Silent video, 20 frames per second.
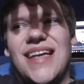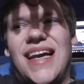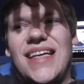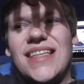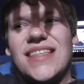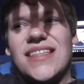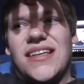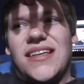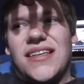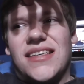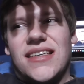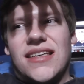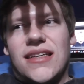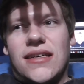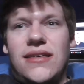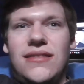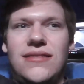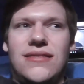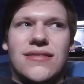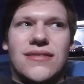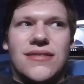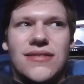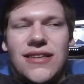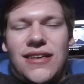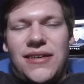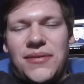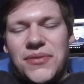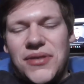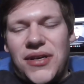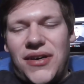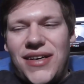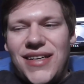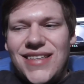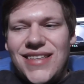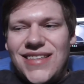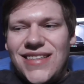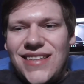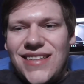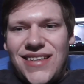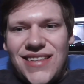It's like, oh, I'm
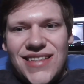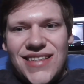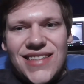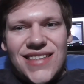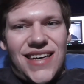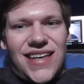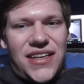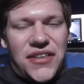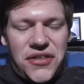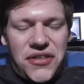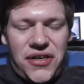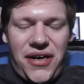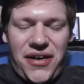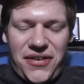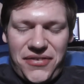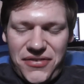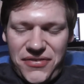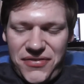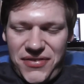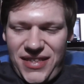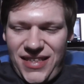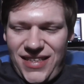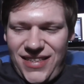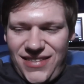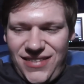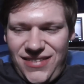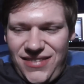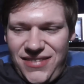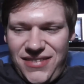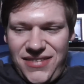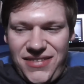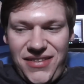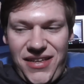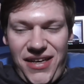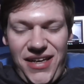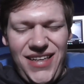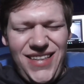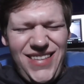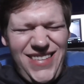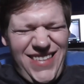sorry, I cut off a video
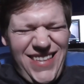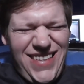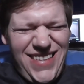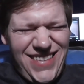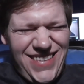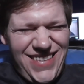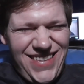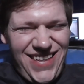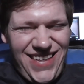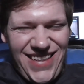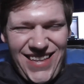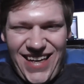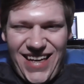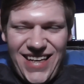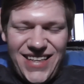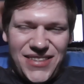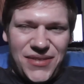like that.